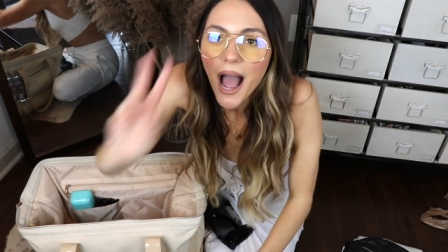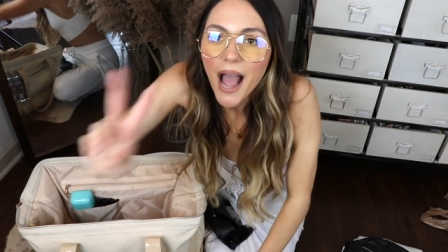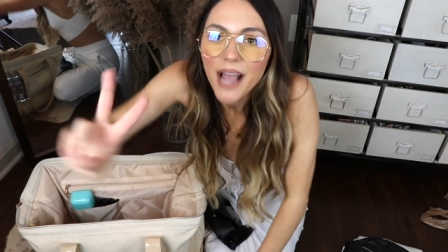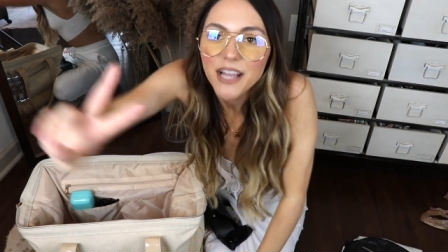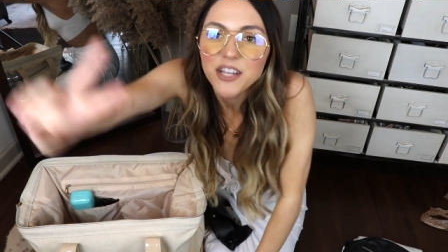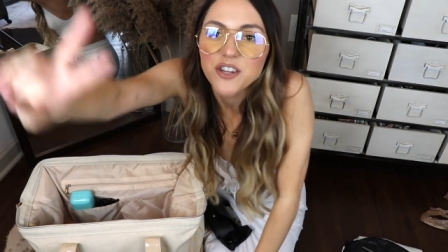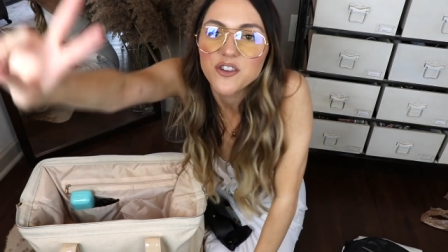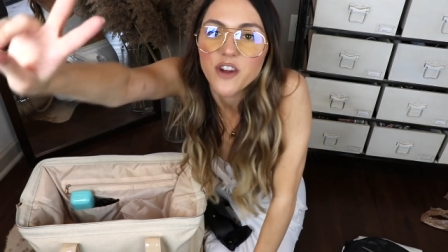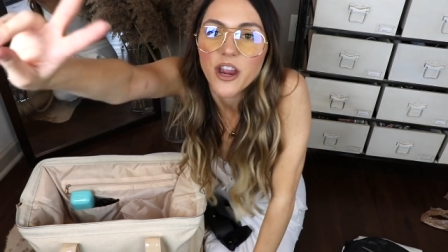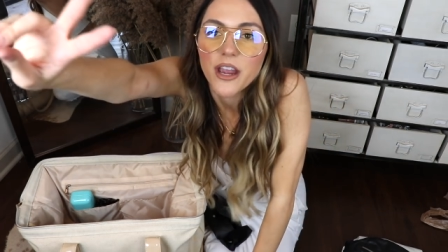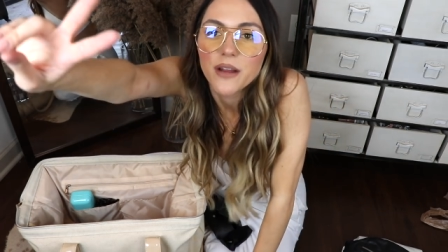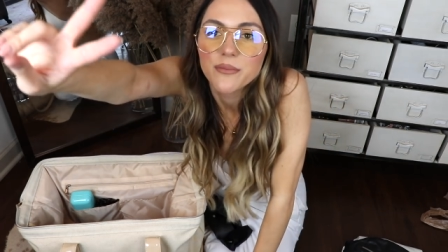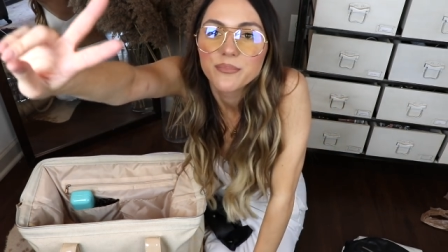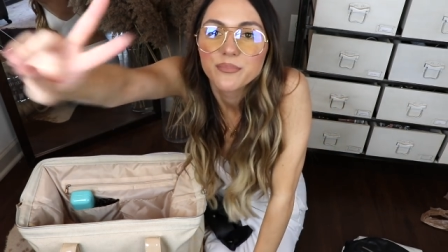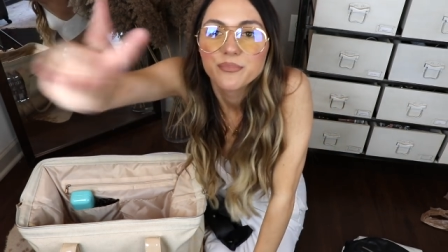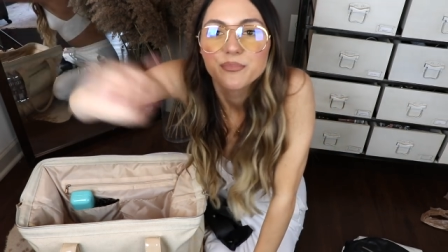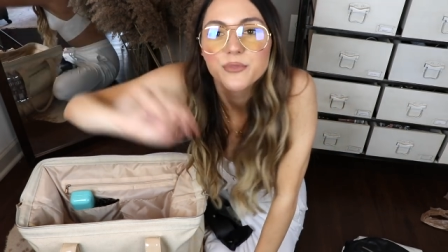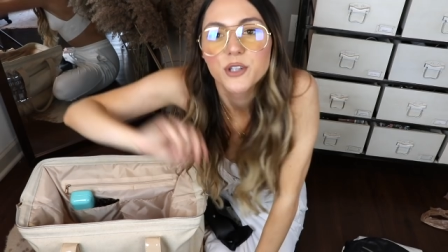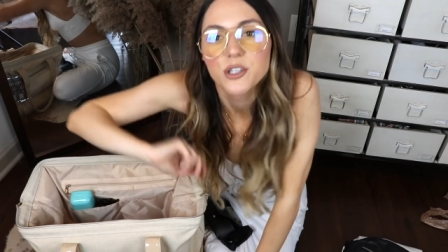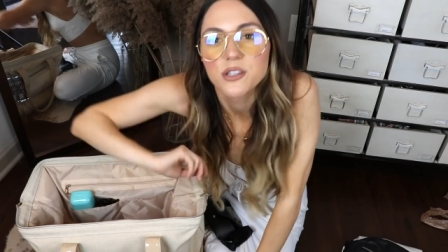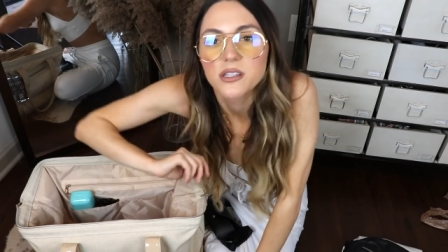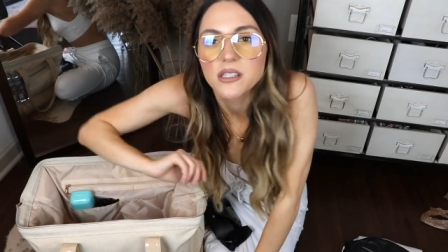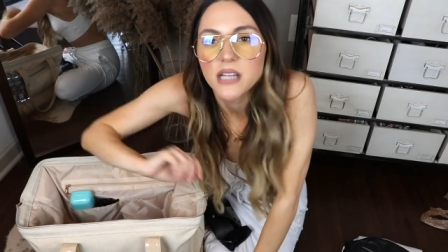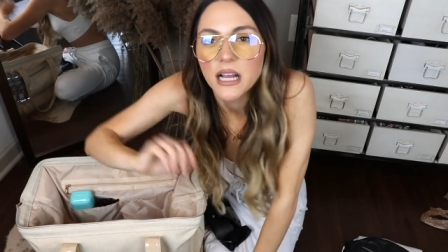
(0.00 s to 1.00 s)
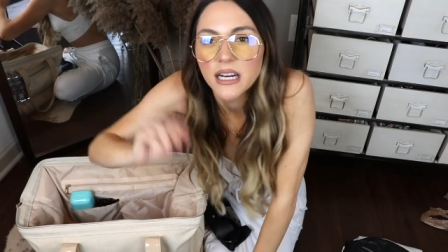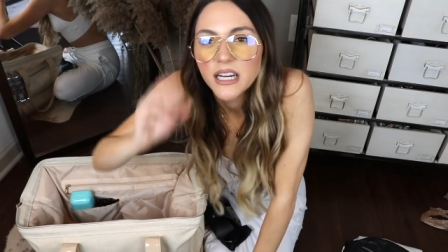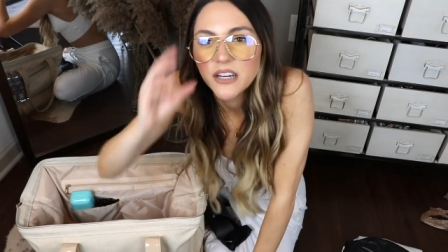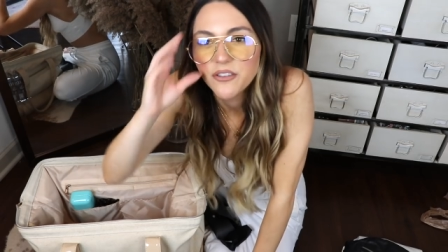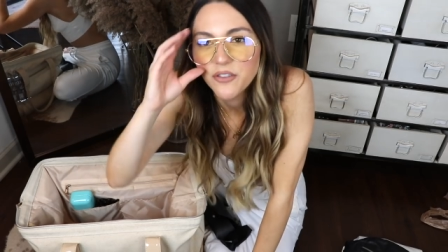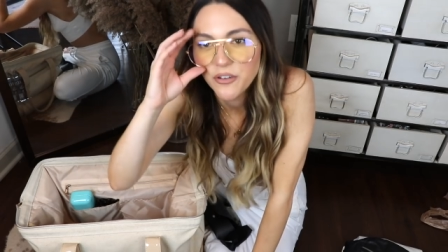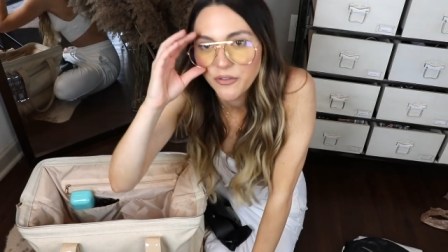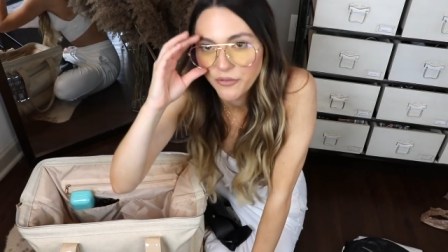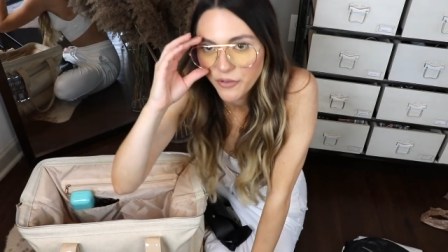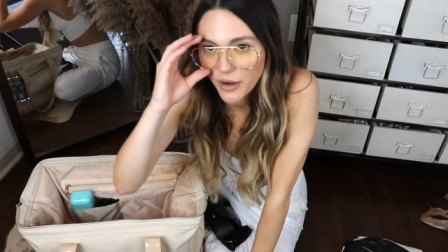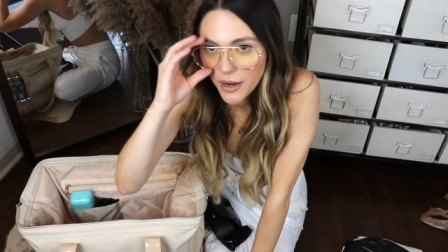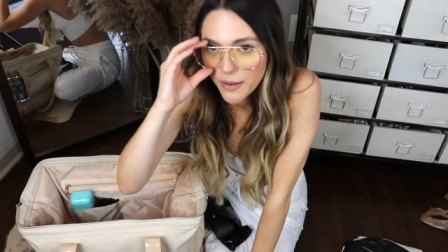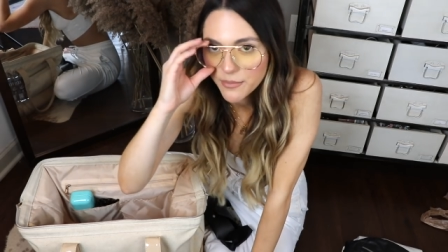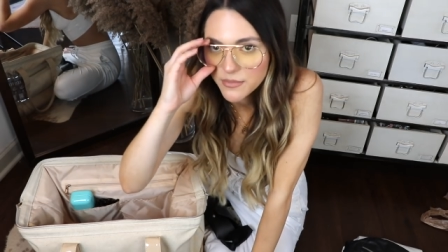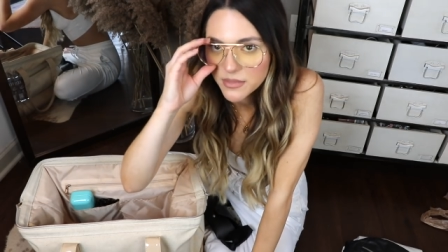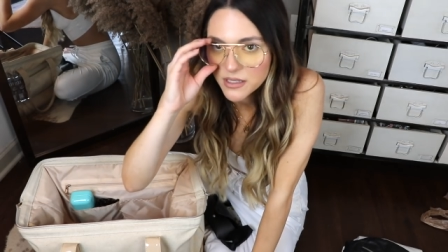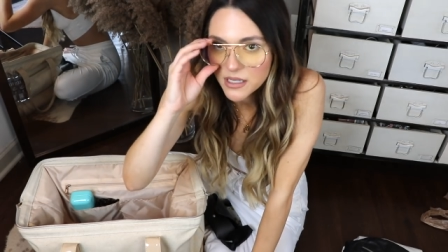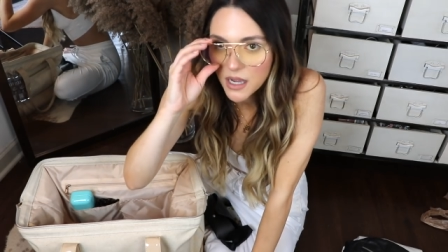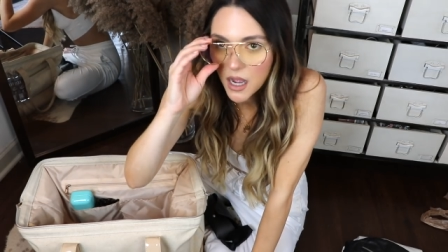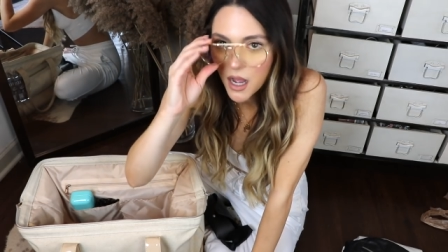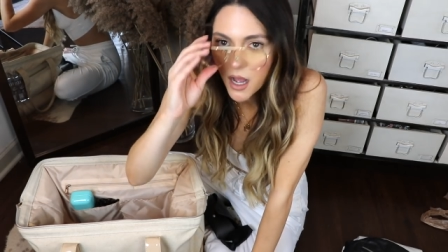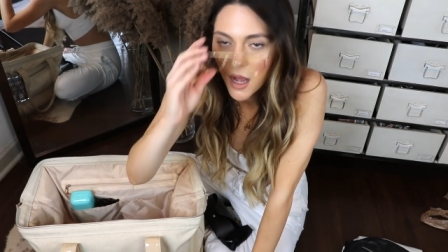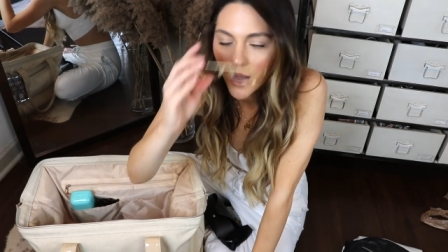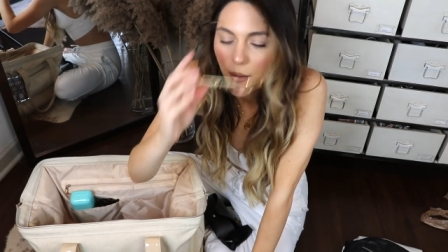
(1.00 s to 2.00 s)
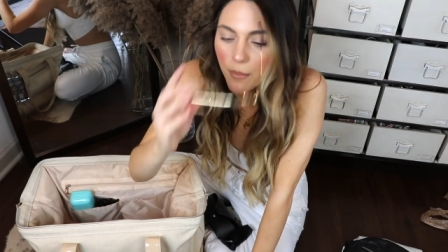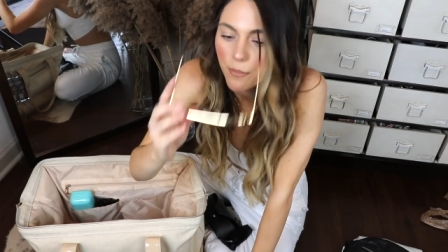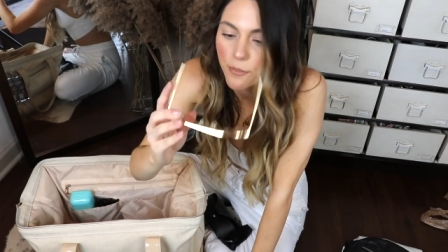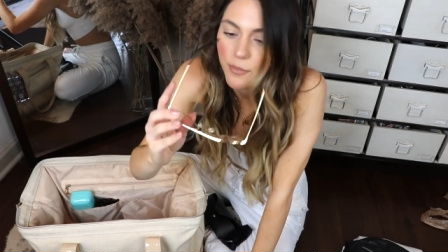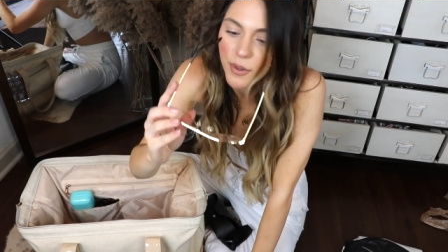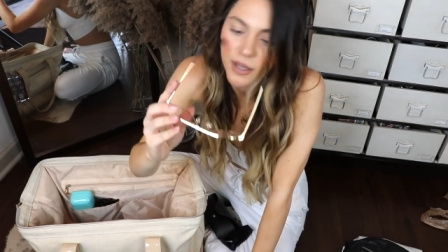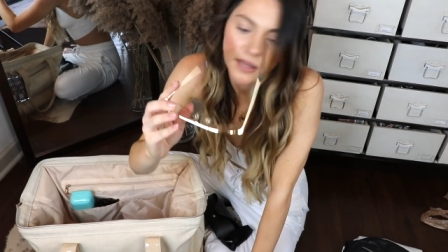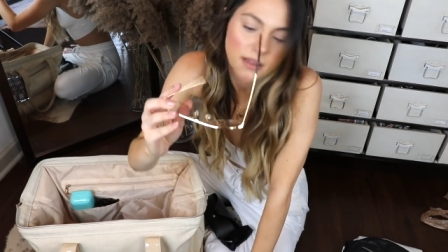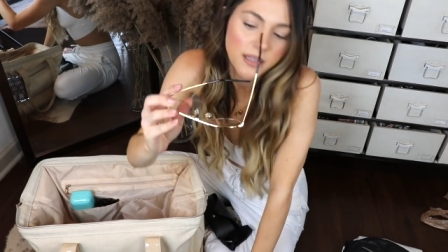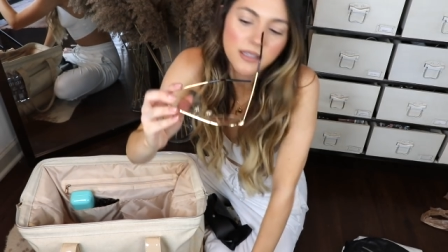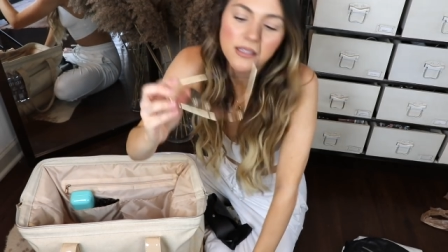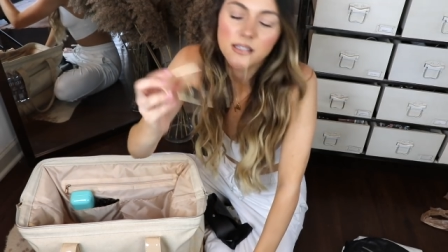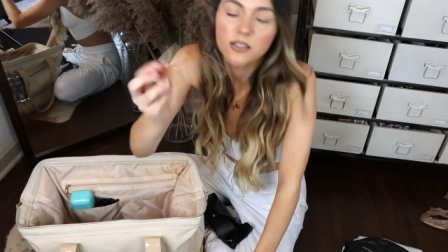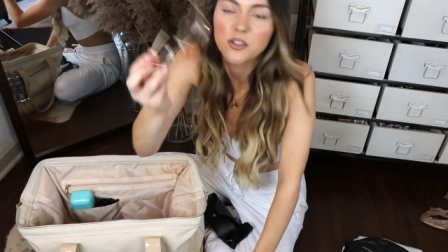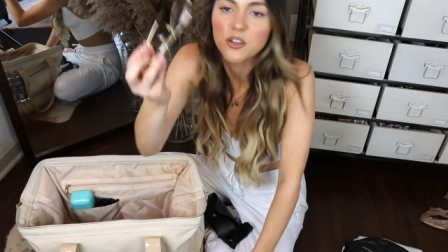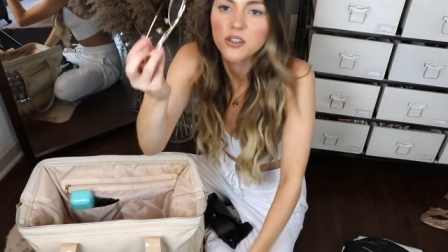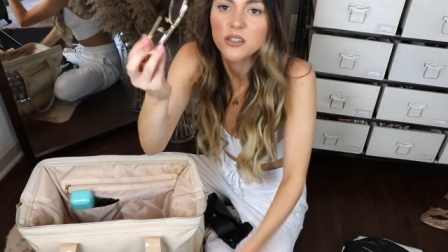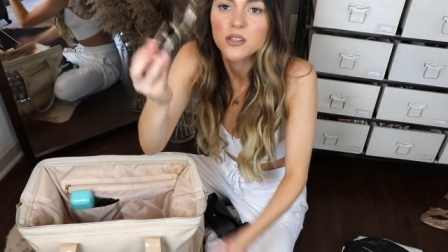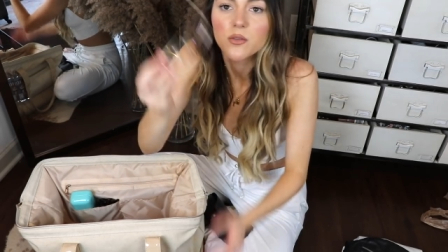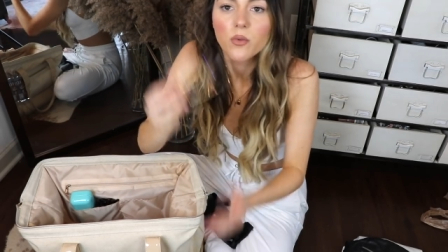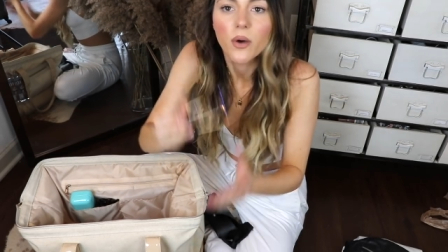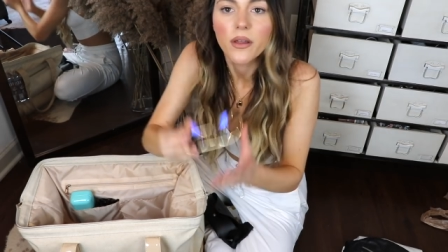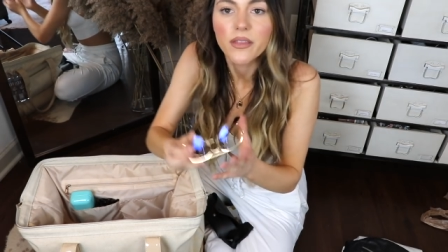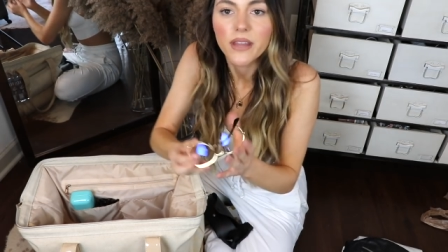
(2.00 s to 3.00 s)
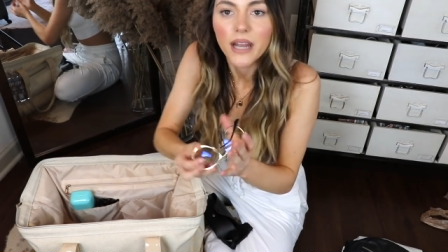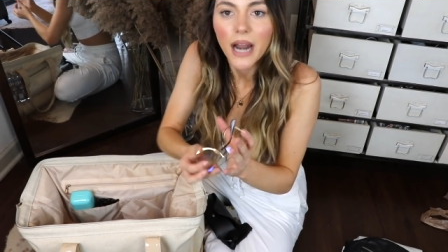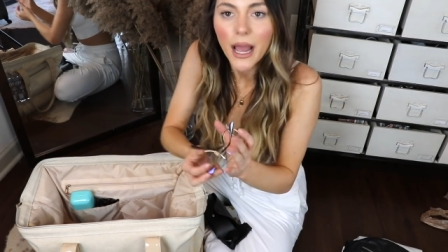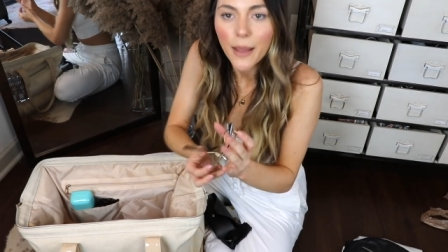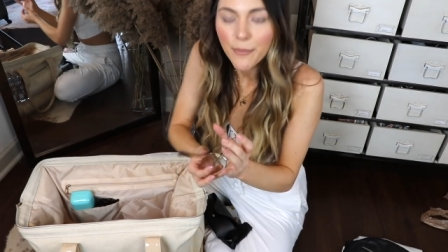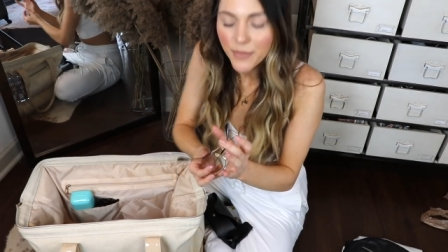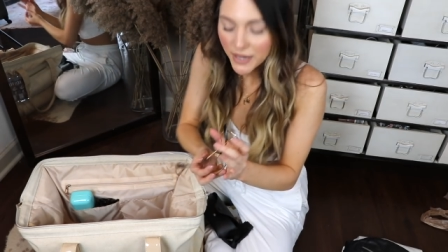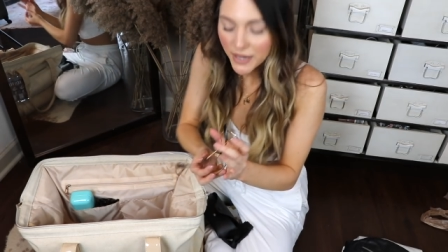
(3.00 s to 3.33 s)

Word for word: I train. There's a ton of different frames, um, but this is just the one that I